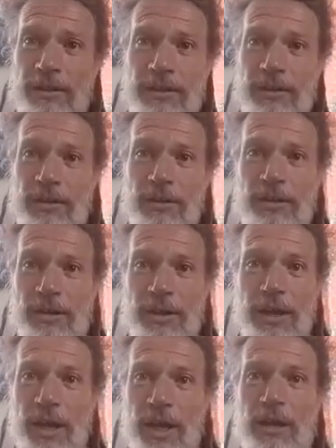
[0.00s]
you know,
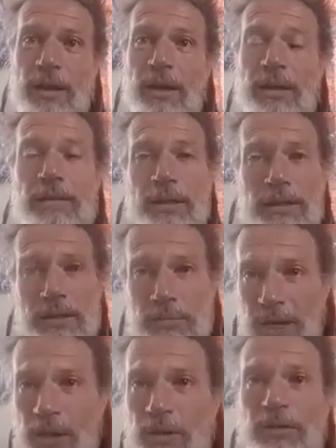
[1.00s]
and the
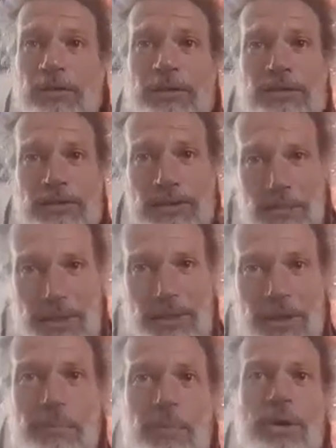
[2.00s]
smells
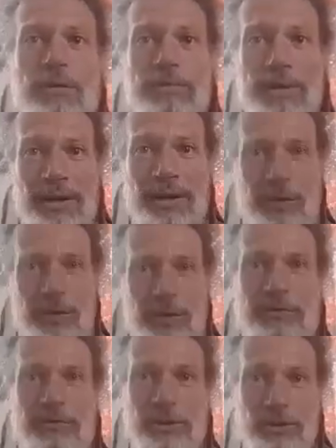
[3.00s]
become more of like what
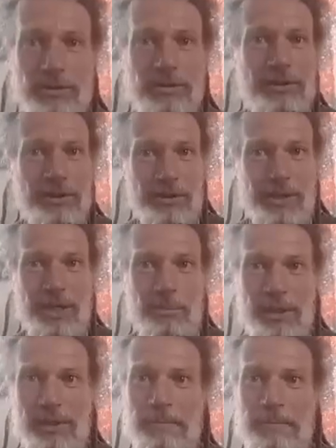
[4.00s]
feeds you, you know what I mean?